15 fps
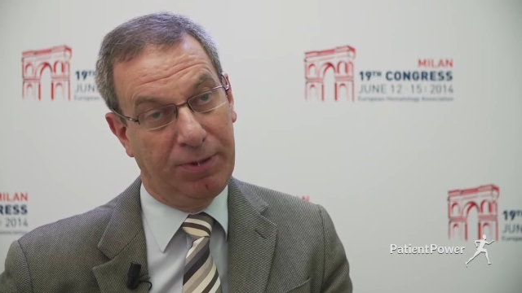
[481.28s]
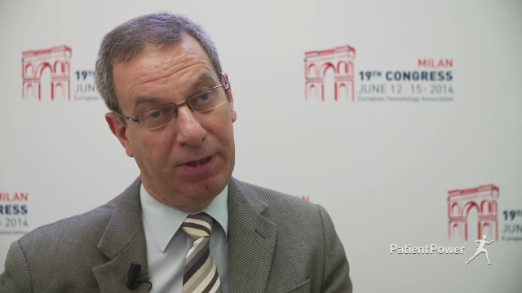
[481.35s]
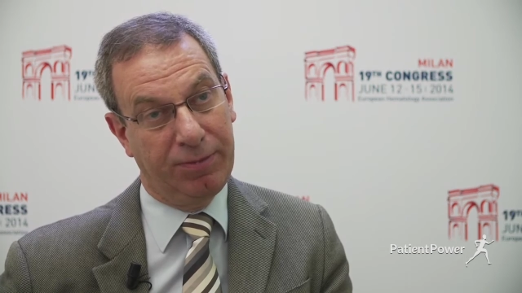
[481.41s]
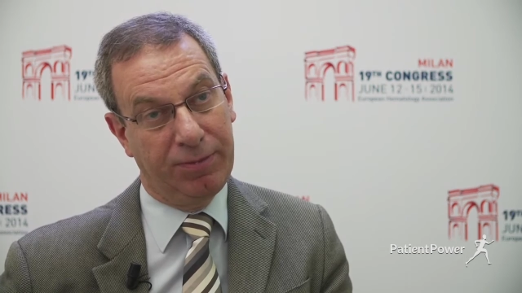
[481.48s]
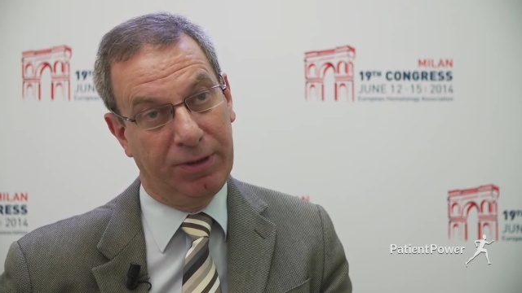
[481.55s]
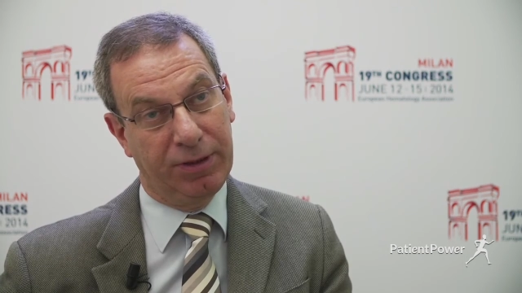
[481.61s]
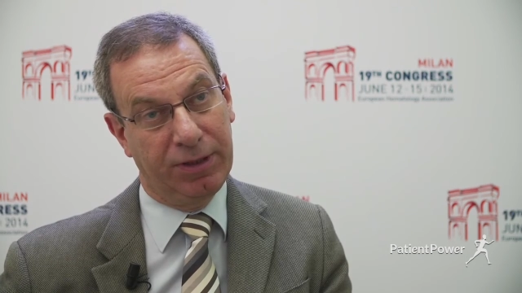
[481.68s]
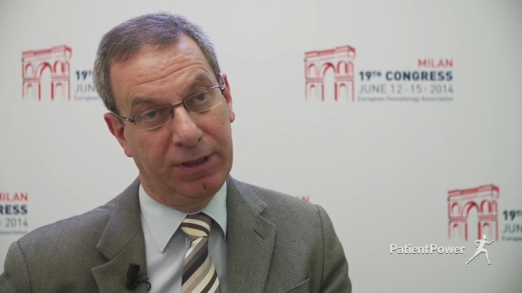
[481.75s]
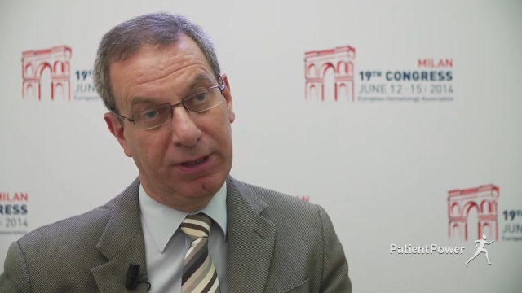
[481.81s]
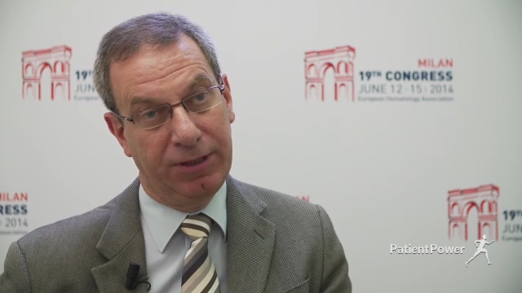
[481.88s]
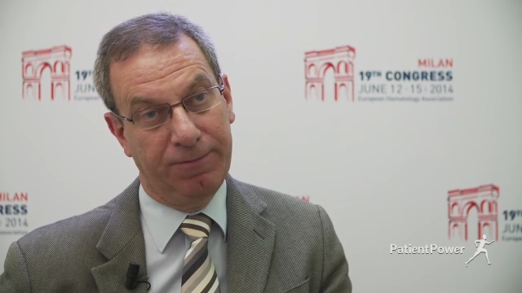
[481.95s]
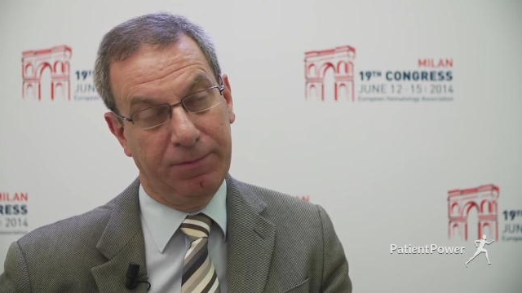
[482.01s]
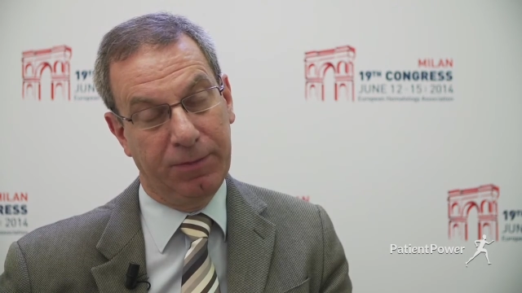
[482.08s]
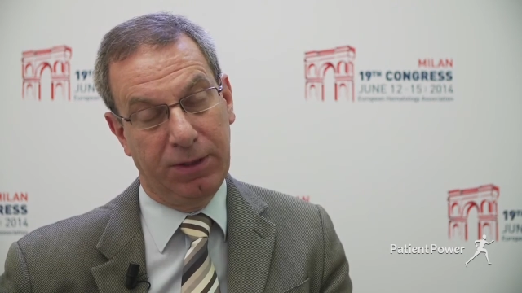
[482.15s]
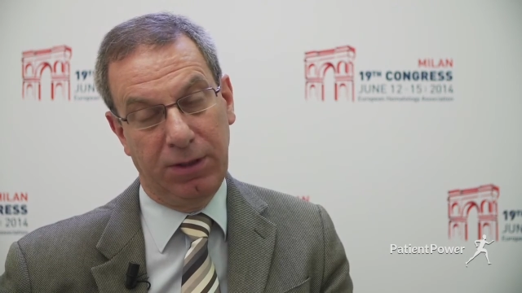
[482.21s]
permanently.
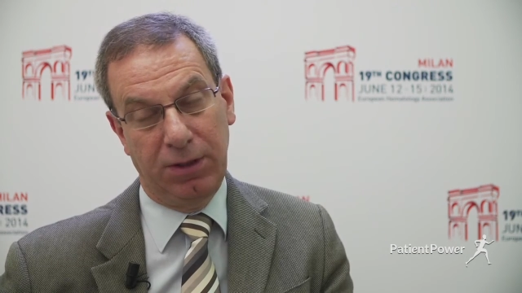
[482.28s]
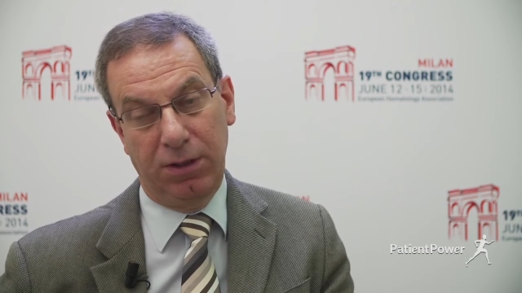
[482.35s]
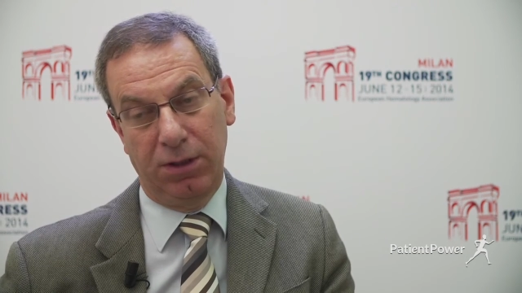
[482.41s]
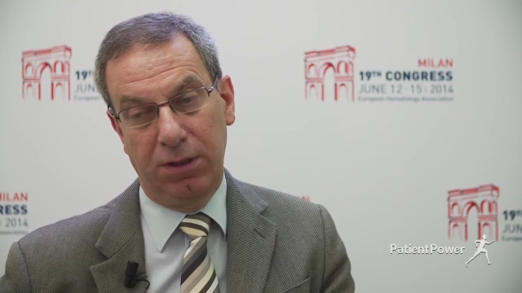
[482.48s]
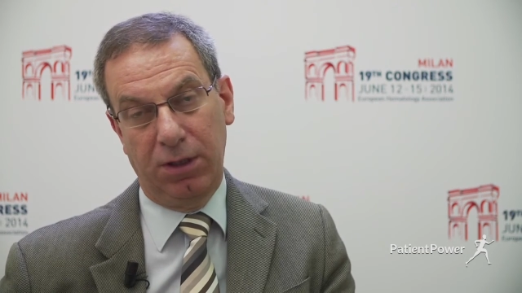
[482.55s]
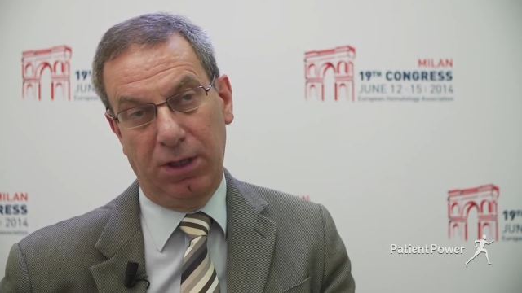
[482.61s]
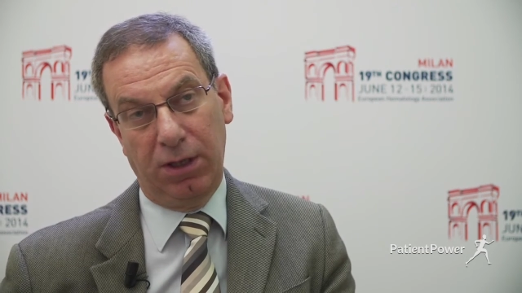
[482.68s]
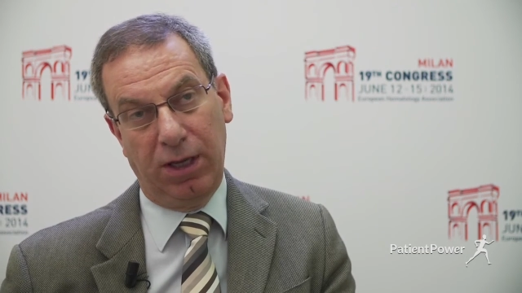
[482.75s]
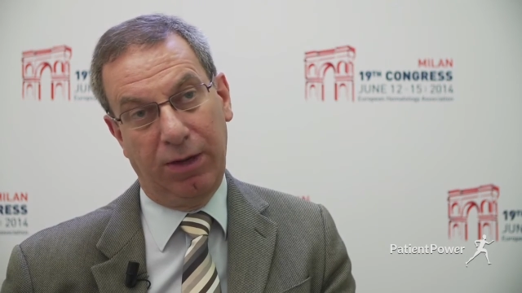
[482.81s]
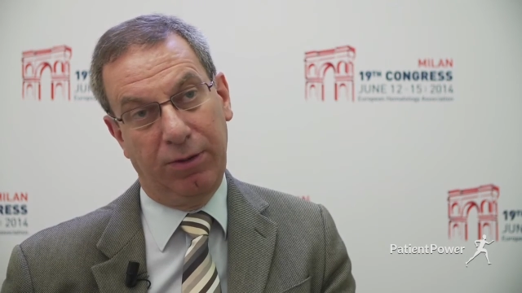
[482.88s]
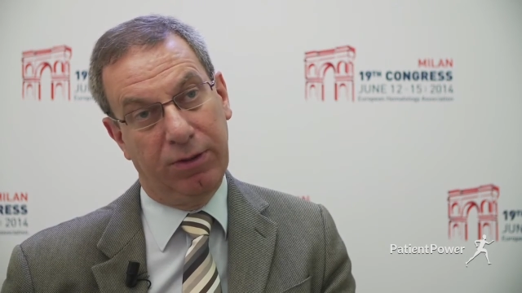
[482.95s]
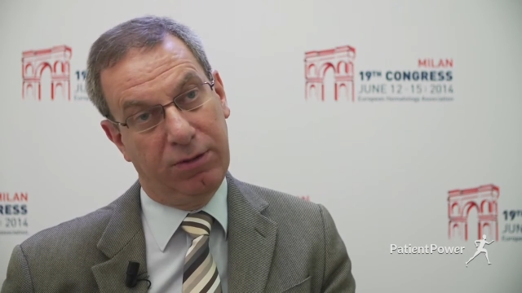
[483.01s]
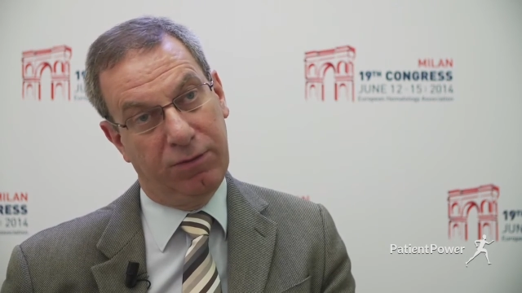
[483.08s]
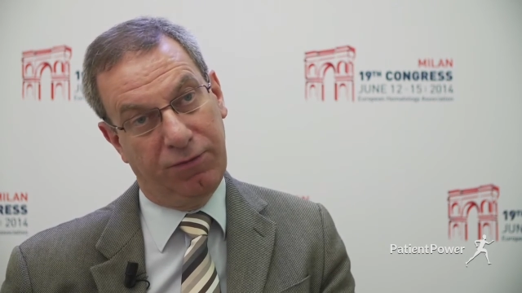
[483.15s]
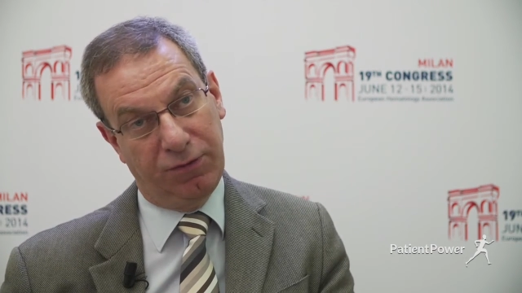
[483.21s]

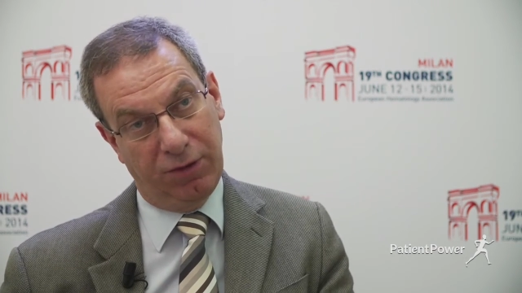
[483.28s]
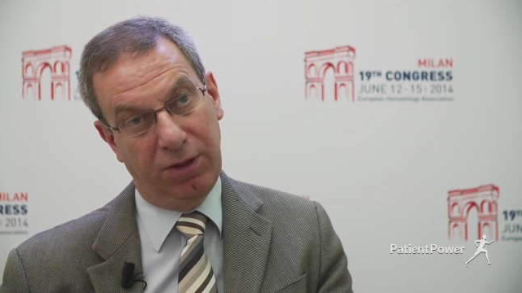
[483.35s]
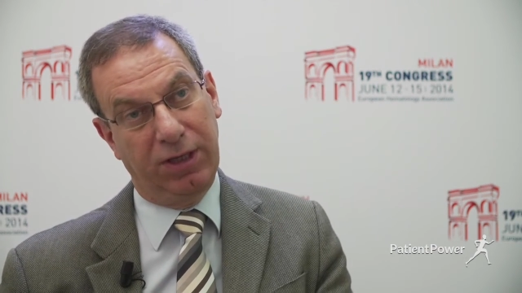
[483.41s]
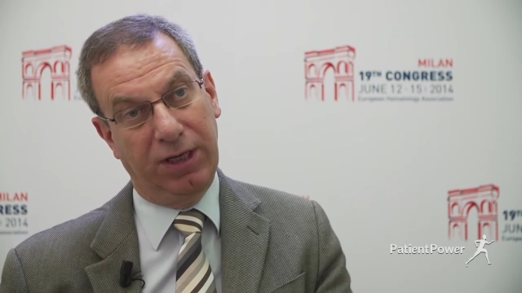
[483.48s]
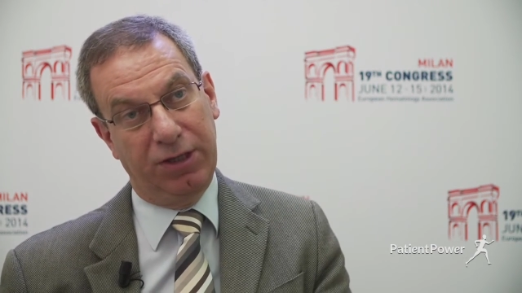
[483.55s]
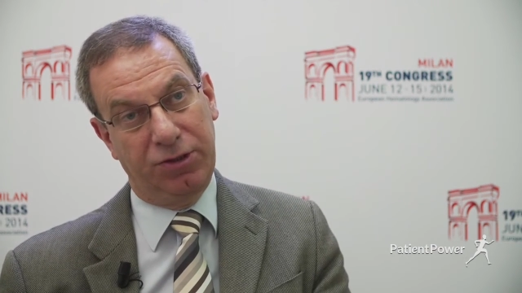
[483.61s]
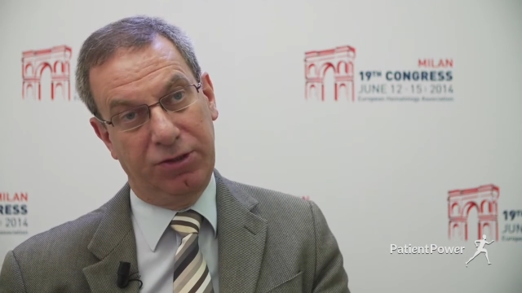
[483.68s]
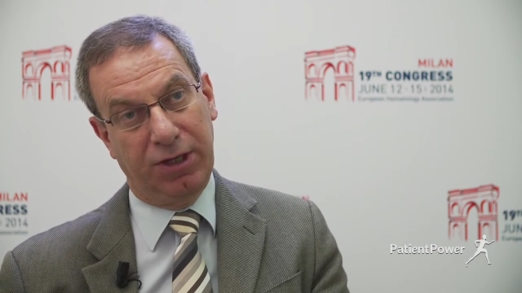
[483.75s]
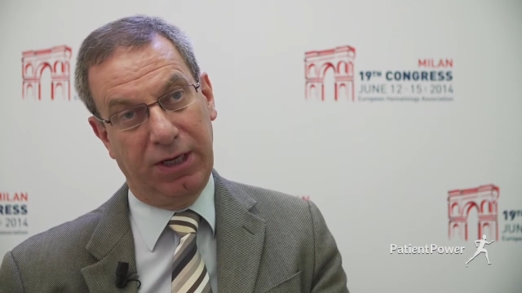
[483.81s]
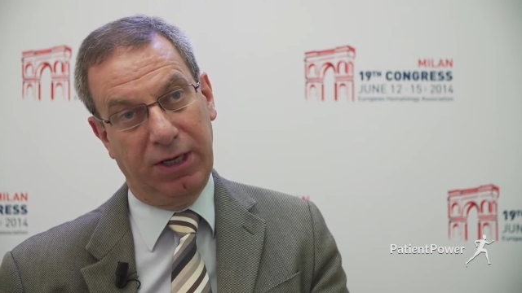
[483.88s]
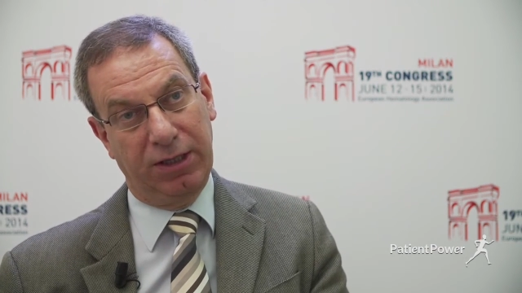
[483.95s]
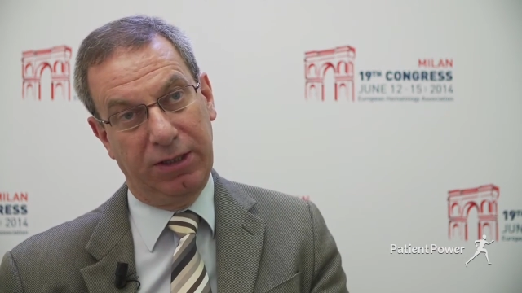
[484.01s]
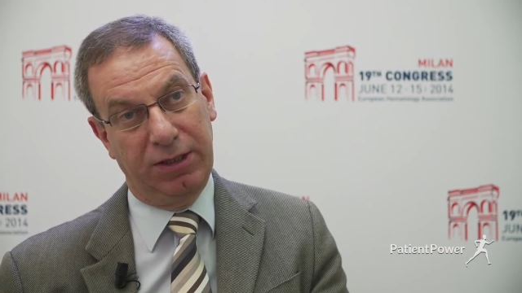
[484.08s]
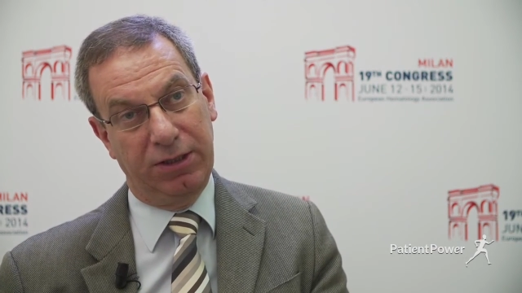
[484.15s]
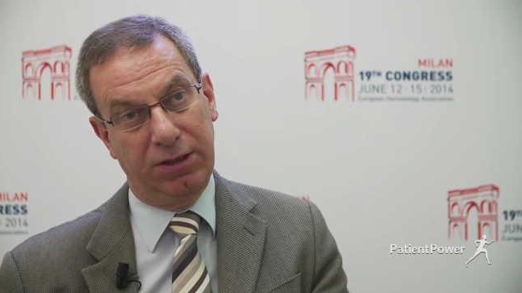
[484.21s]
Our frontline
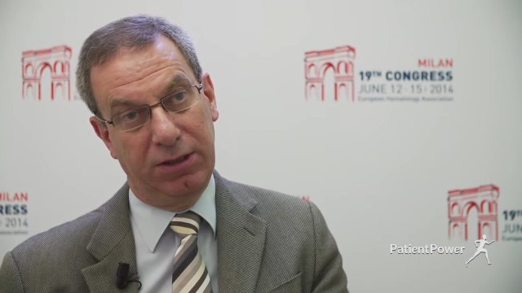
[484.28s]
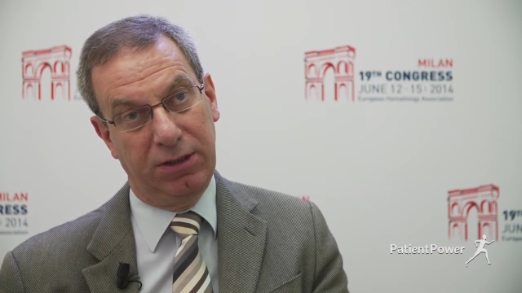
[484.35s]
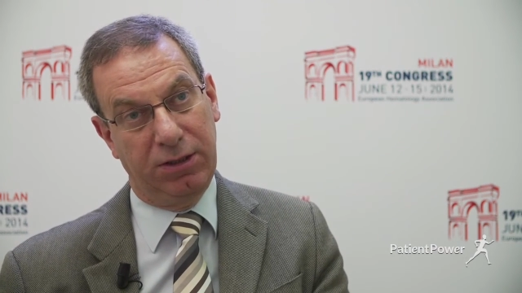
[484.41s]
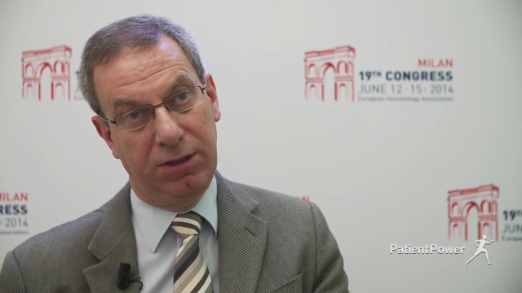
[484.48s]
trial in